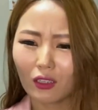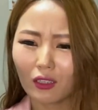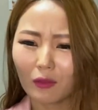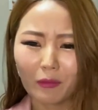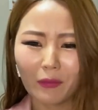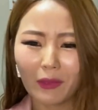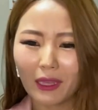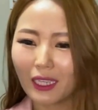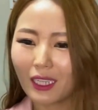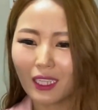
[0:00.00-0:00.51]

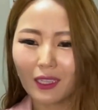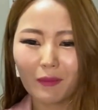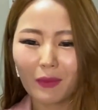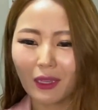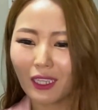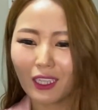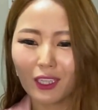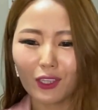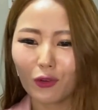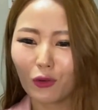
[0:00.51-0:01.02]
many,
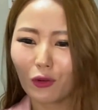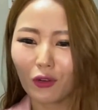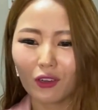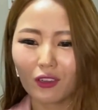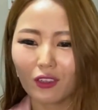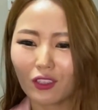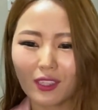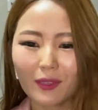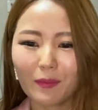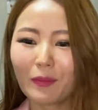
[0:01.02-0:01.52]
many
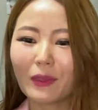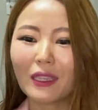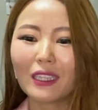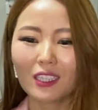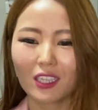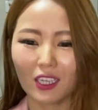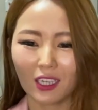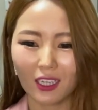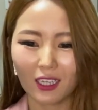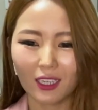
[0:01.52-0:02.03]
your
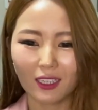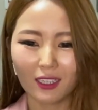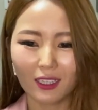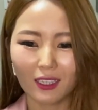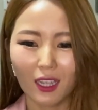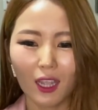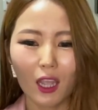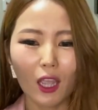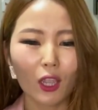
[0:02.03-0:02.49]
speeches.